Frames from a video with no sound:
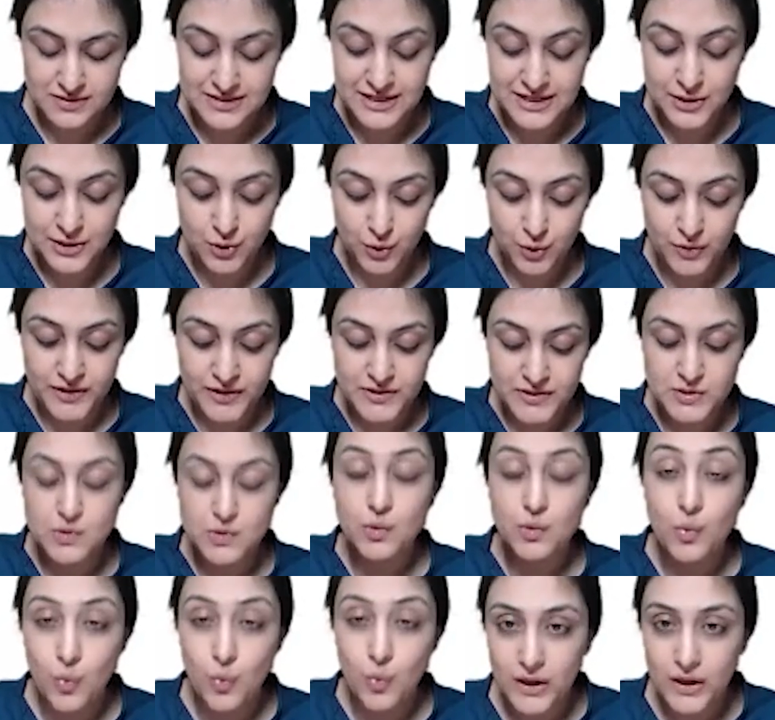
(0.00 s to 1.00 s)
0
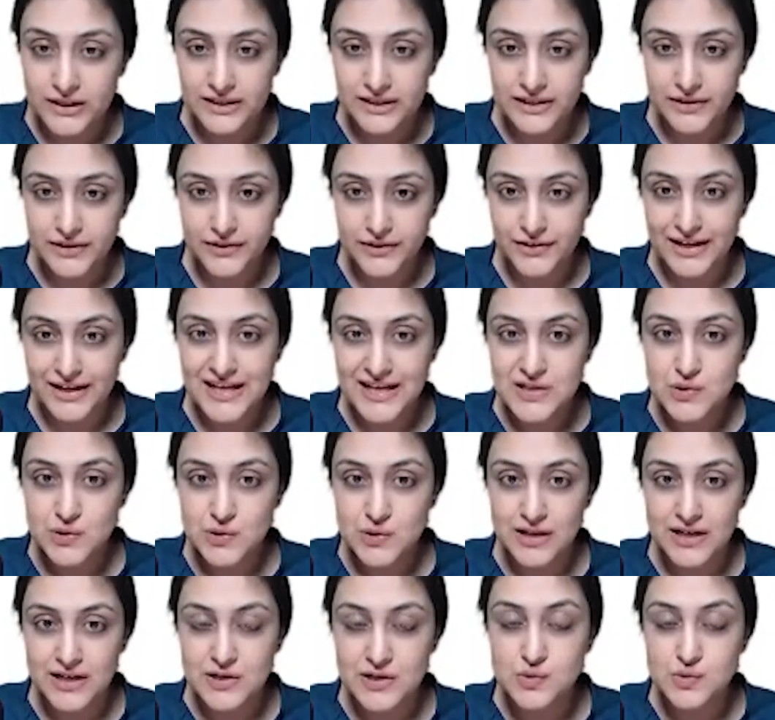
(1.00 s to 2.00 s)
is 1 here, right?
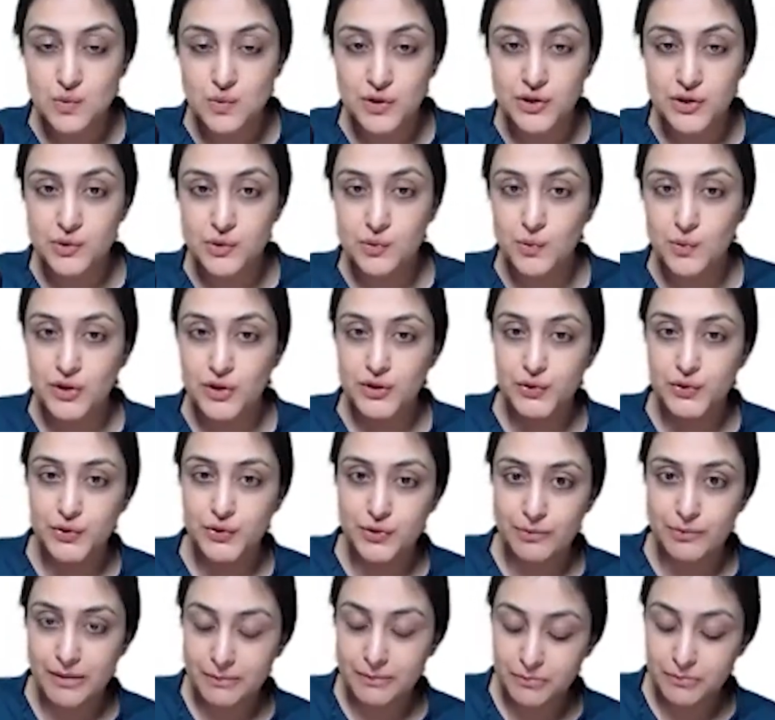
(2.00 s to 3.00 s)
So that is what you want to
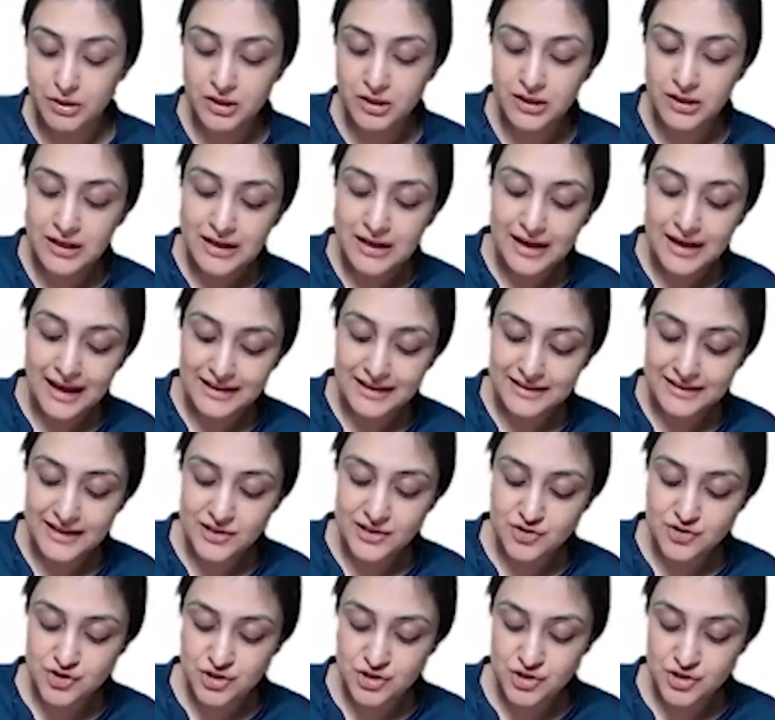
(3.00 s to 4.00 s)
remember. And
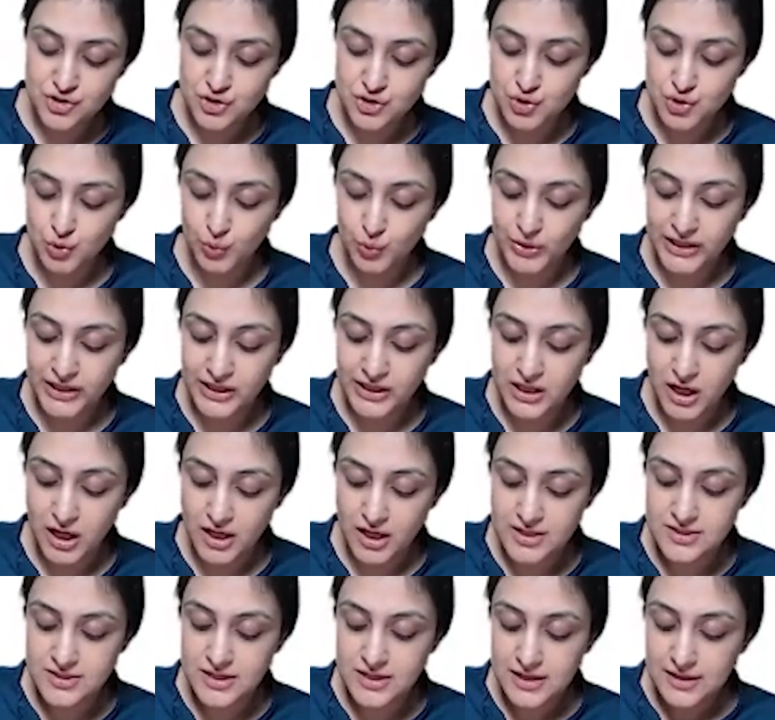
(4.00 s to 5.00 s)
they're just showing
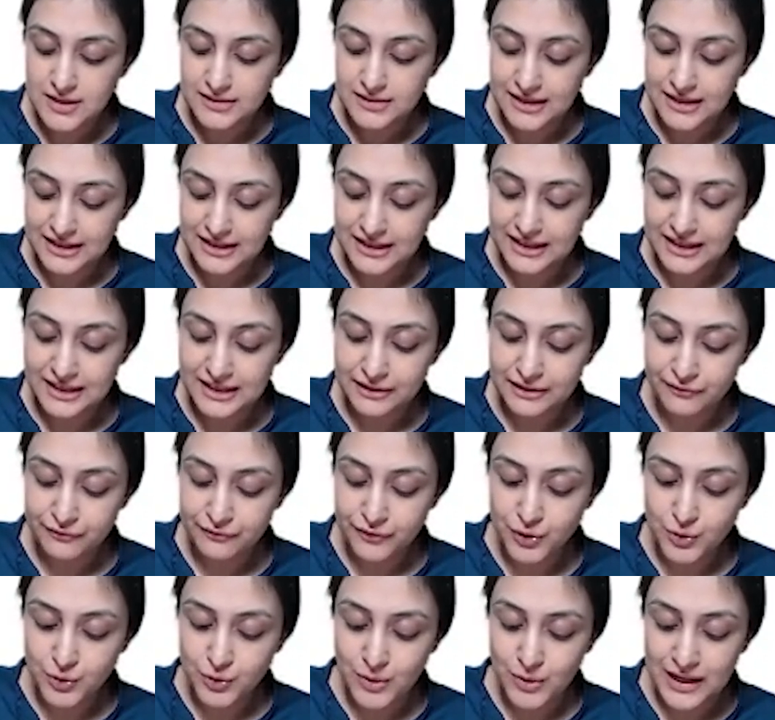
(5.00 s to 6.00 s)
us that
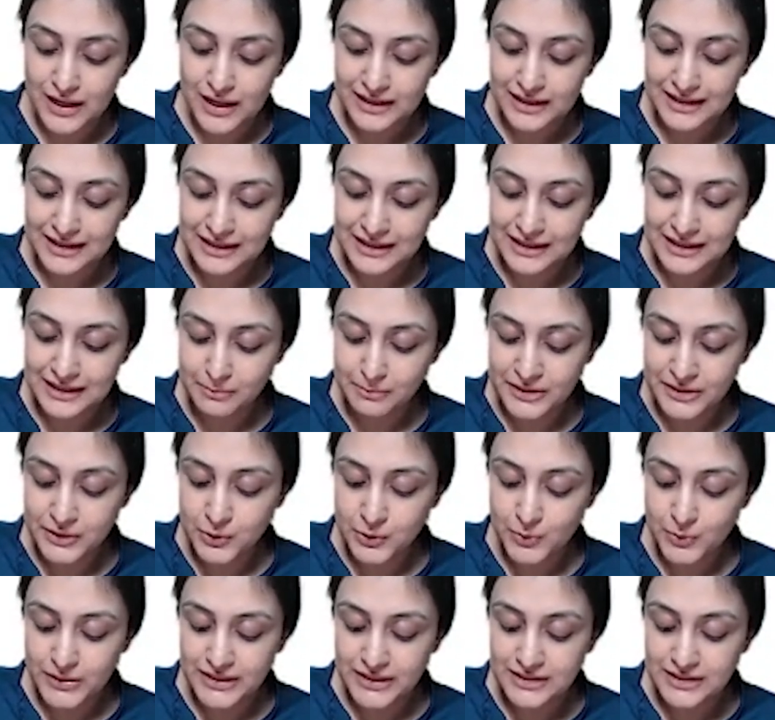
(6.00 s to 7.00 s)
if you are in
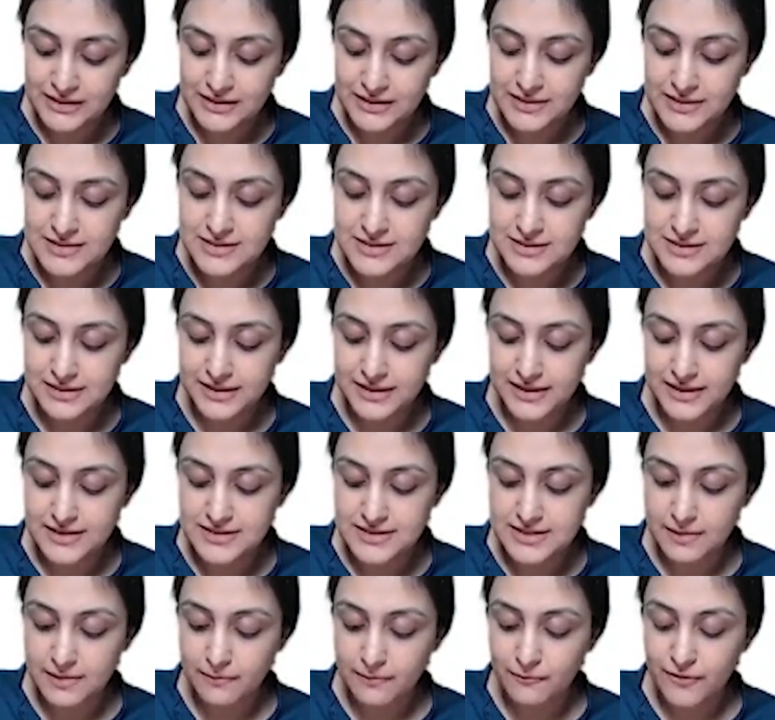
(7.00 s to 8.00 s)
between this
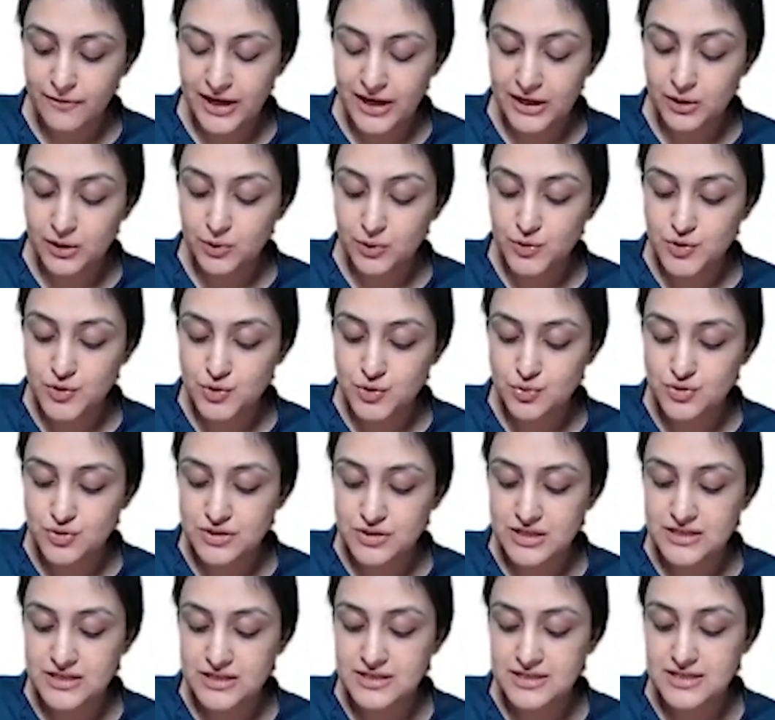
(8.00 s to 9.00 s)
range, somewhere close to
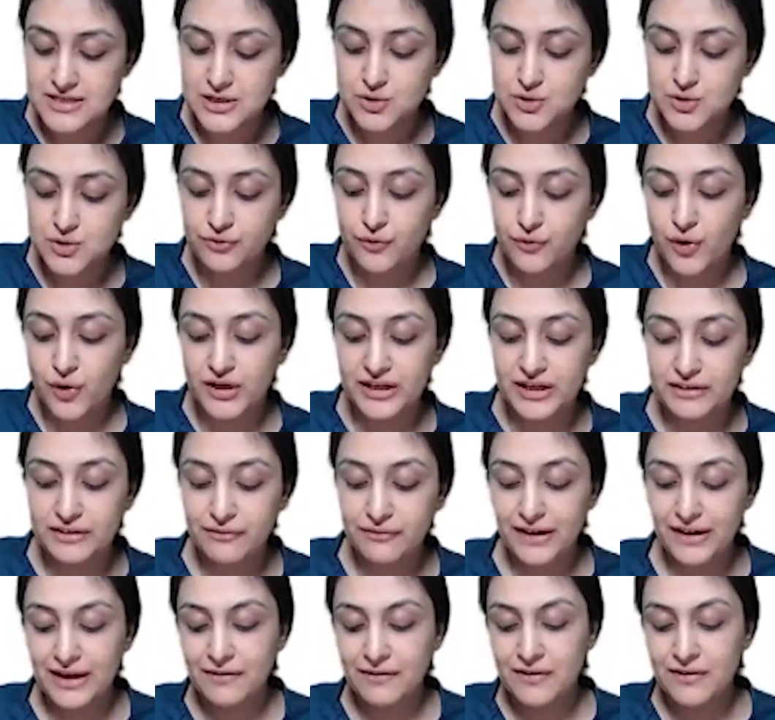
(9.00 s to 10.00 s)
60 to
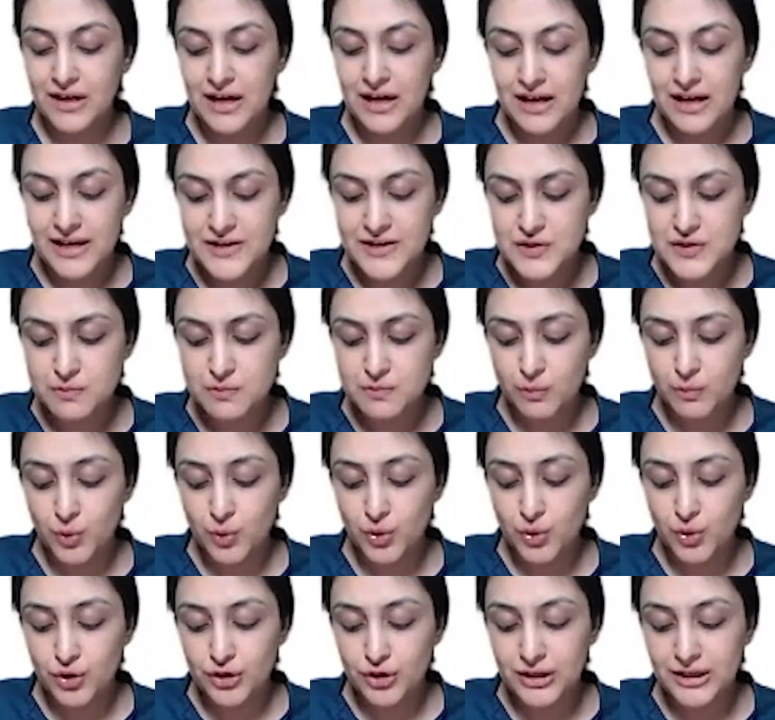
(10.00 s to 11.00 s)
45, it's
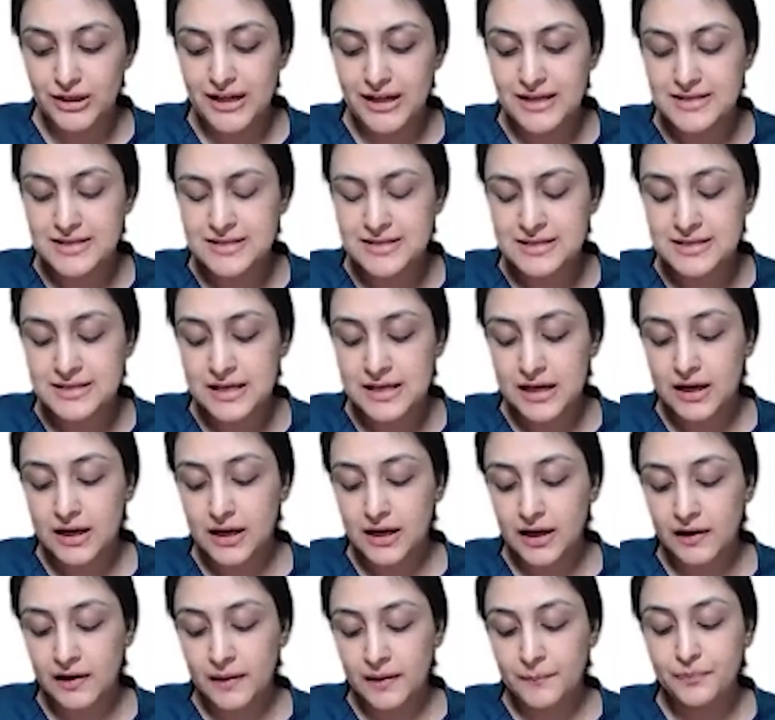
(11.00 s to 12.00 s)
more or less
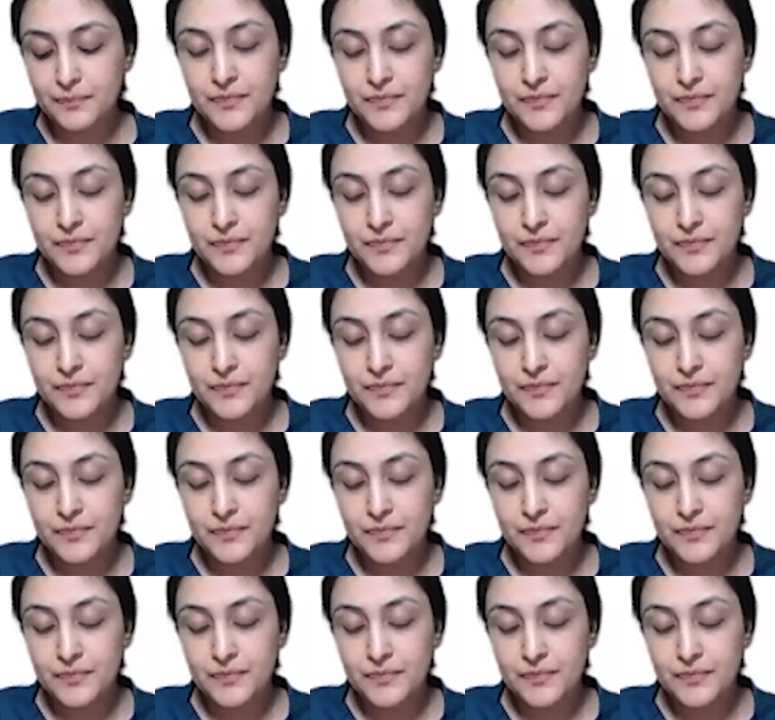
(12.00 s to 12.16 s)
a